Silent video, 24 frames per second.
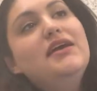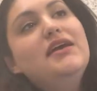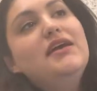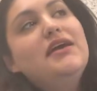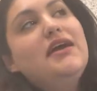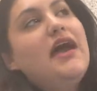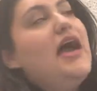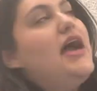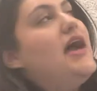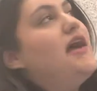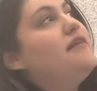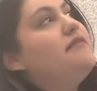
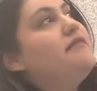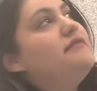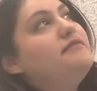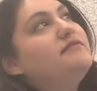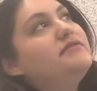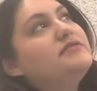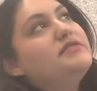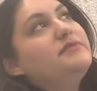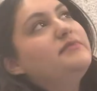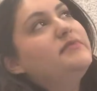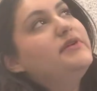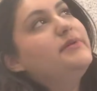have
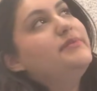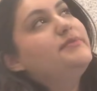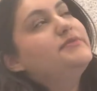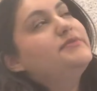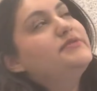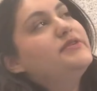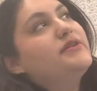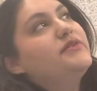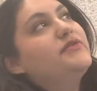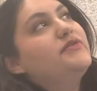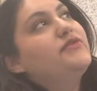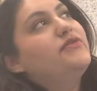some leaps
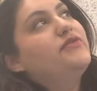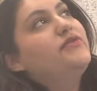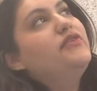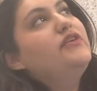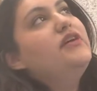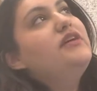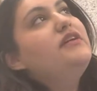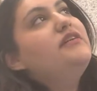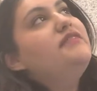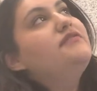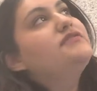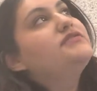of
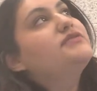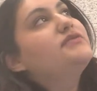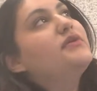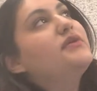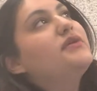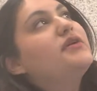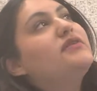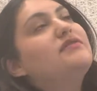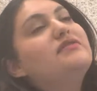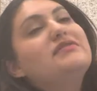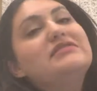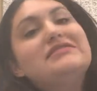fifths
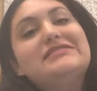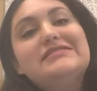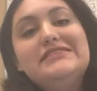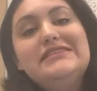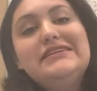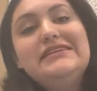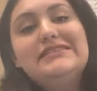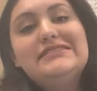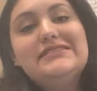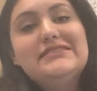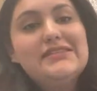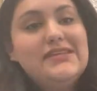or even
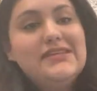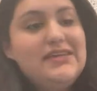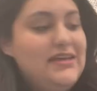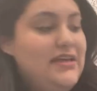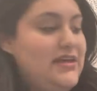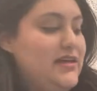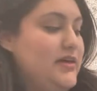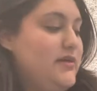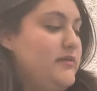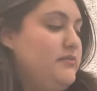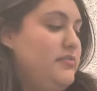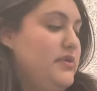sixths,
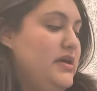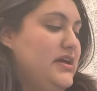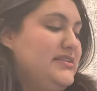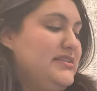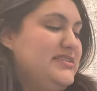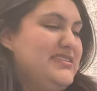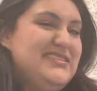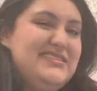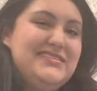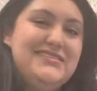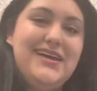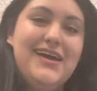but
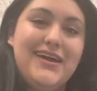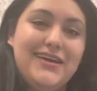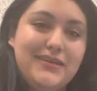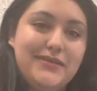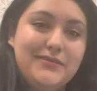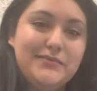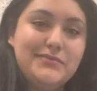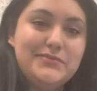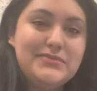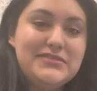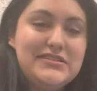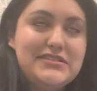this
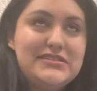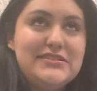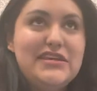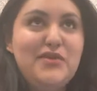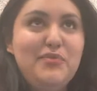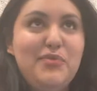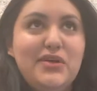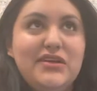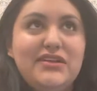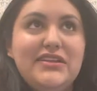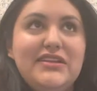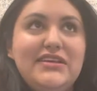song
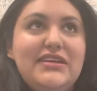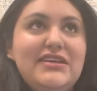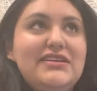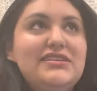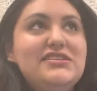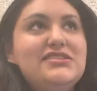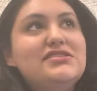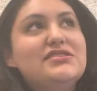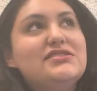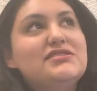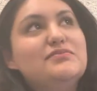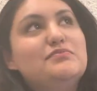typically
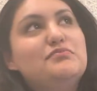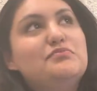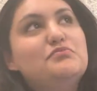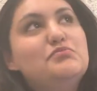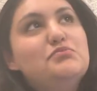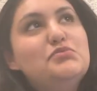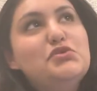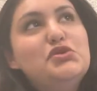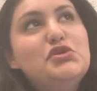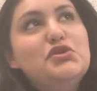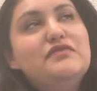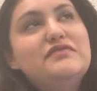just
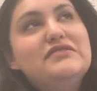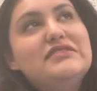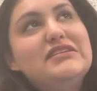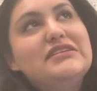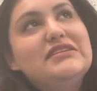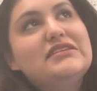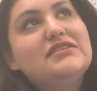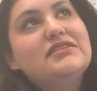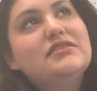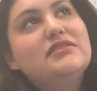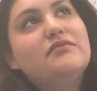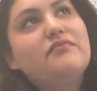moves
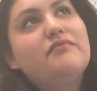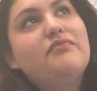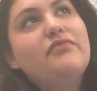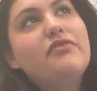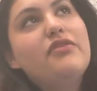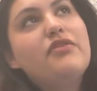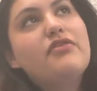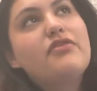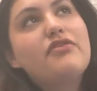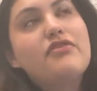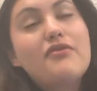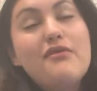in
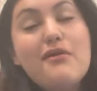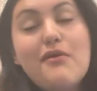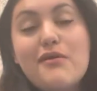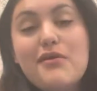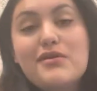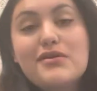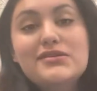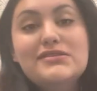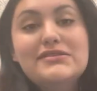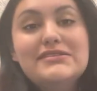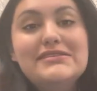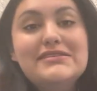
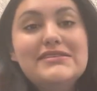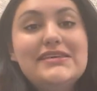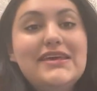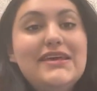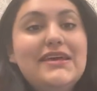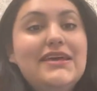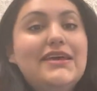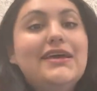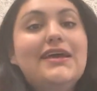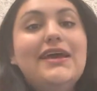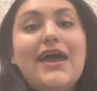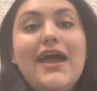thirds
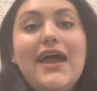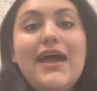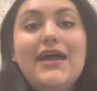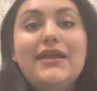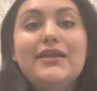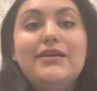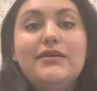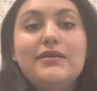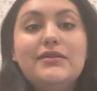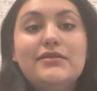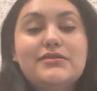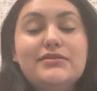
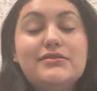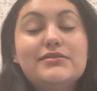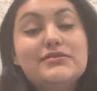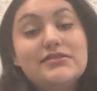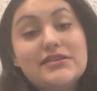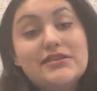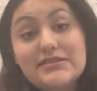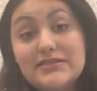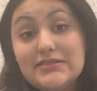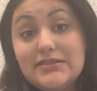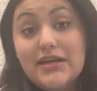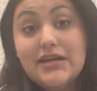and
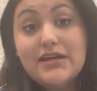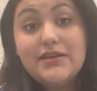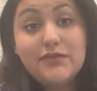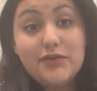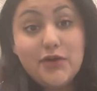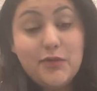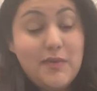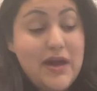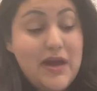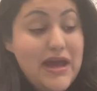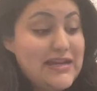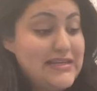does a lot of
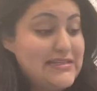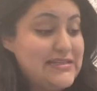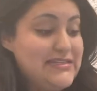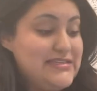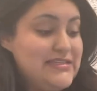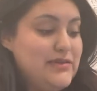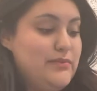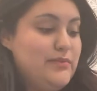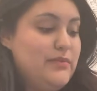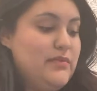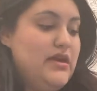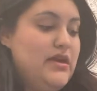
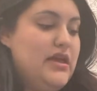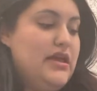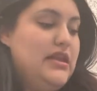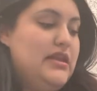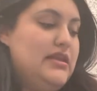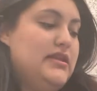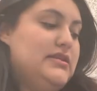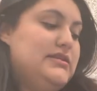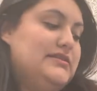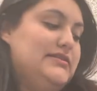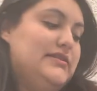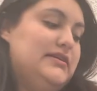chromaticism,
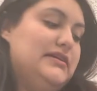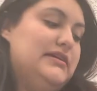and